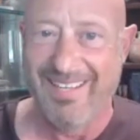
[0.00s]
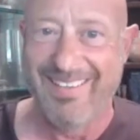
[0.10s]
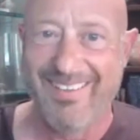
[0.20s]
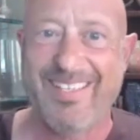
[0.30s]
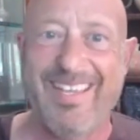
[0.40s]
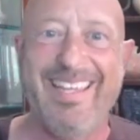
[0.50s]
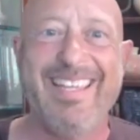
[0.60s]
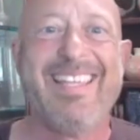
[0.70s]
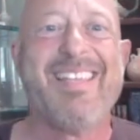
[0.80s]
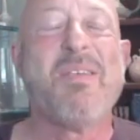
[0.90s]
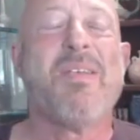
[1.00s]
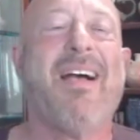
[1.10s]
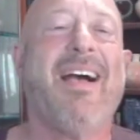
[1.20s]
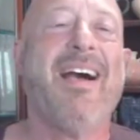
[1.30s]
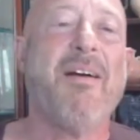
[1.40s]
okay,
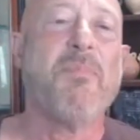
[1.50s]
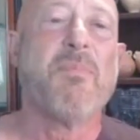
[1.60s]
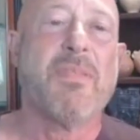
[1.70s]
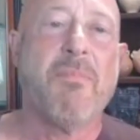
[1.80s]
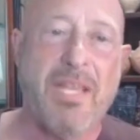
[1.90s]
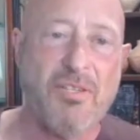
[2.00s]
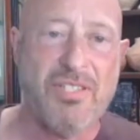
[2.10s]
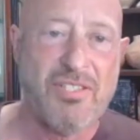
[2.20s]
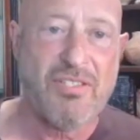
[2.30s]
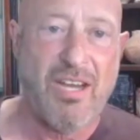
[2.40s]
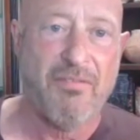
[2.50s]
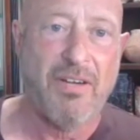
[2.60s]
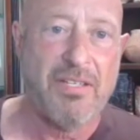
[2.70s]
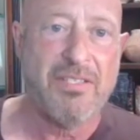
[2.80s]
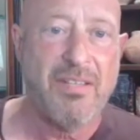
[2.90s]
um, the major
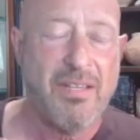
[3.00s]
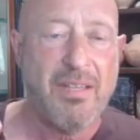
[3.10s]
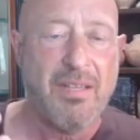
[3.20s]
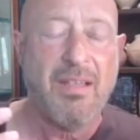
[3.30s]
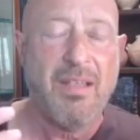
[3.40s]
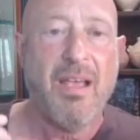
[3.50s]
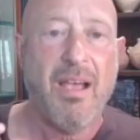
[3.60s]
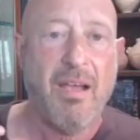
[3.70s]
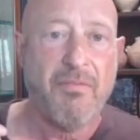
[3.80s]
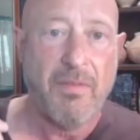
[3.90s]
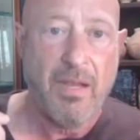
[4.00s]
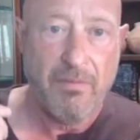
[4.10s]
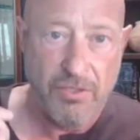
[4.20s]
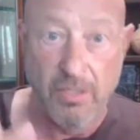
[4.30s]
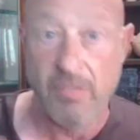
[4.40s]
discoveries of,
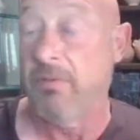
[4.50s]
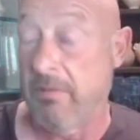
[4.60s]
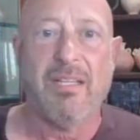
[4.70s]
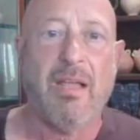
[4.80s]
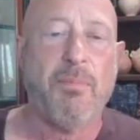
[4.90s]
of children.